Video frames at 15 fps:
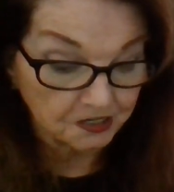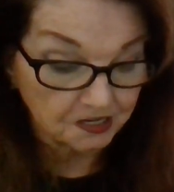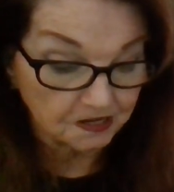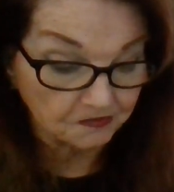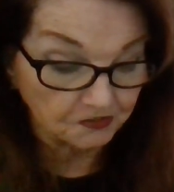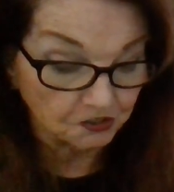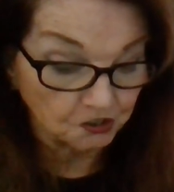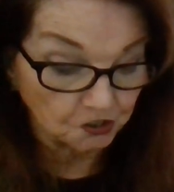
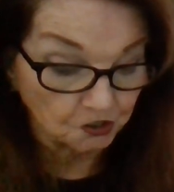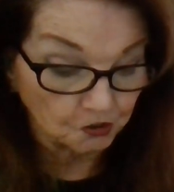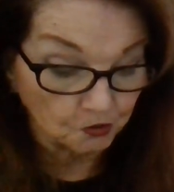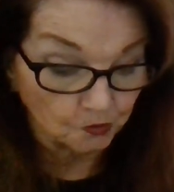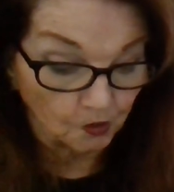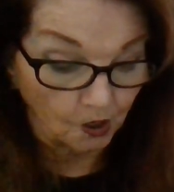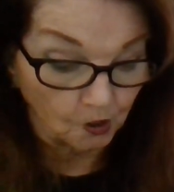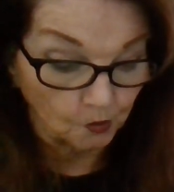even
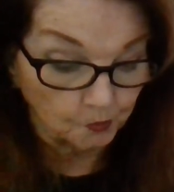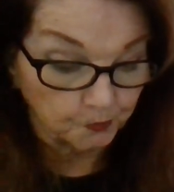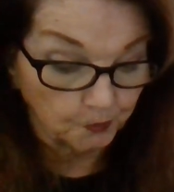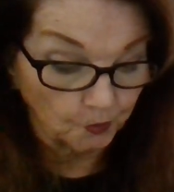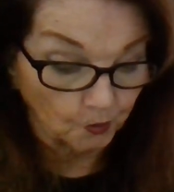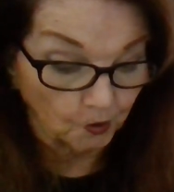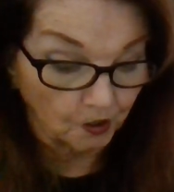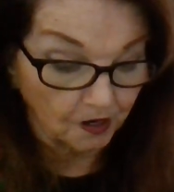you, O
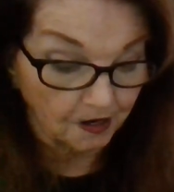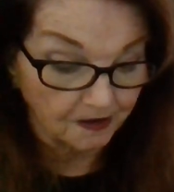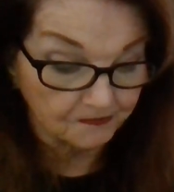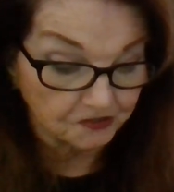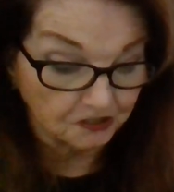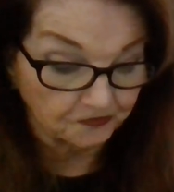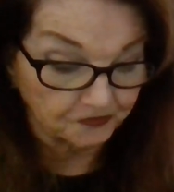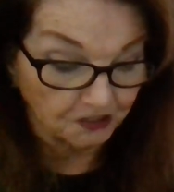poor of
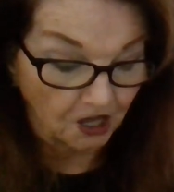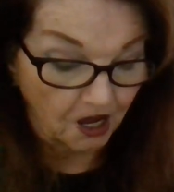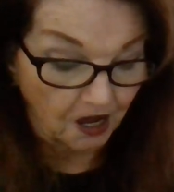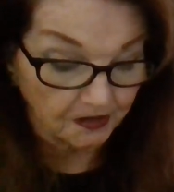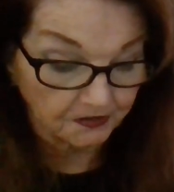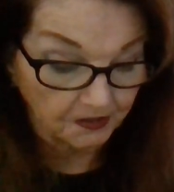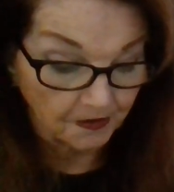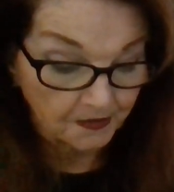the
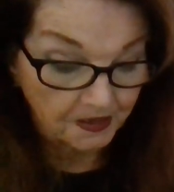flock.